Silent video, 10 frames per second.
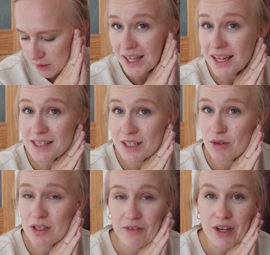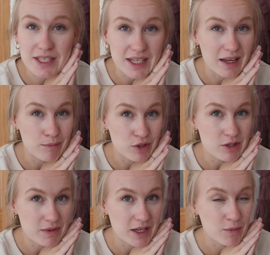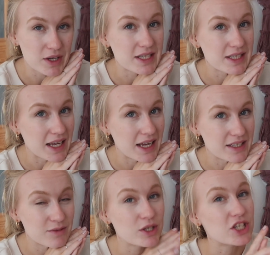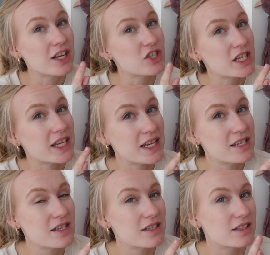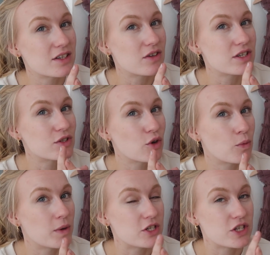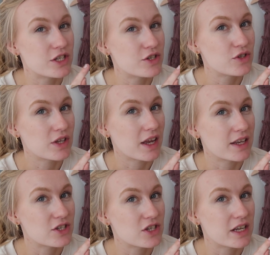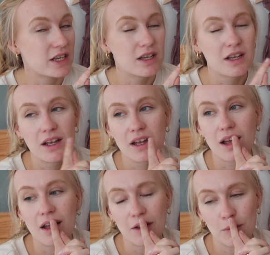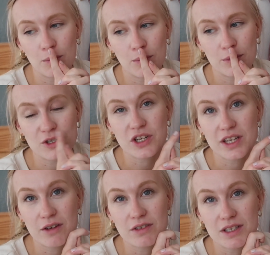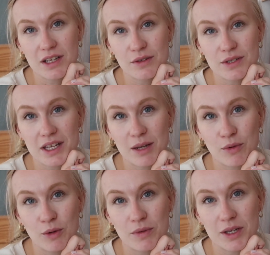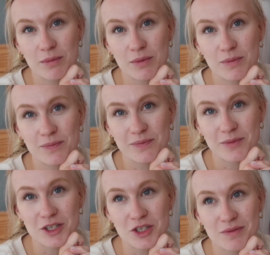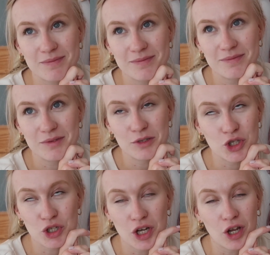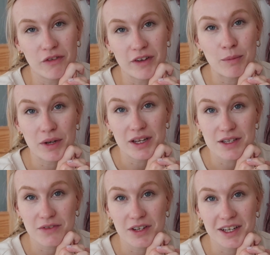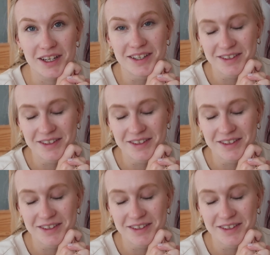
He still does a very sad bottom lip when he's sad, which actually Eden has started to copy. She didn't do that initially, but she now does a little sad bottom lip, which you shouldn't laugh at, but it is funny.